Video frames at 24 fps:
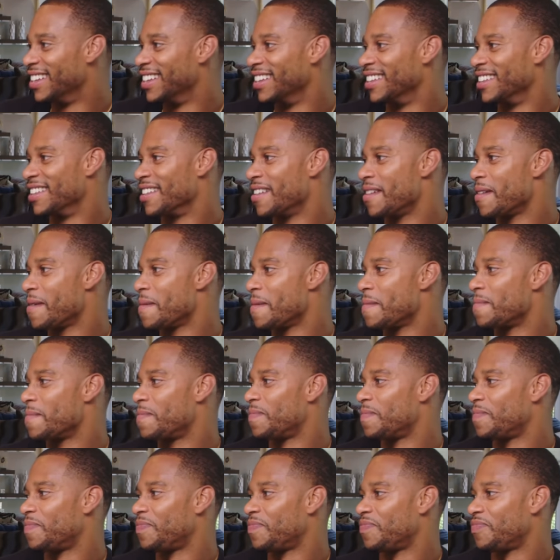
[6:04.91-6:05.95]

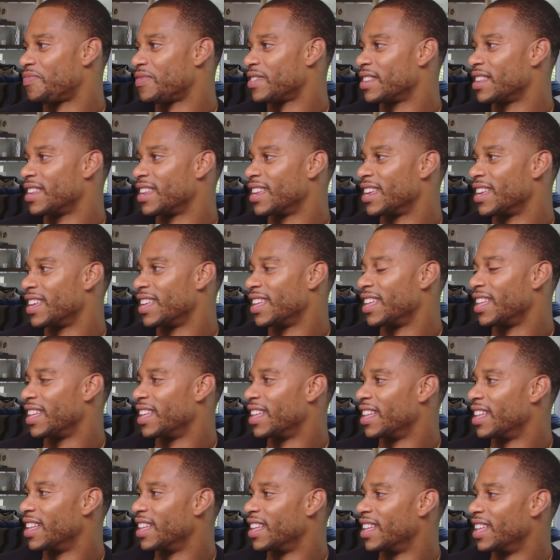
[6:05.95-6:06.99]

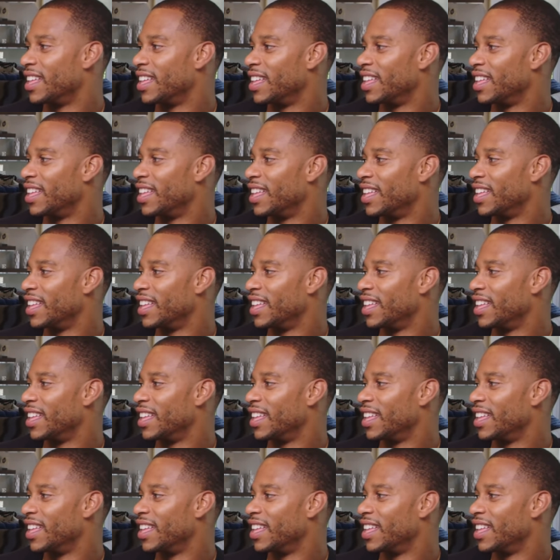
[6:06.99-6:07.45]
(silent)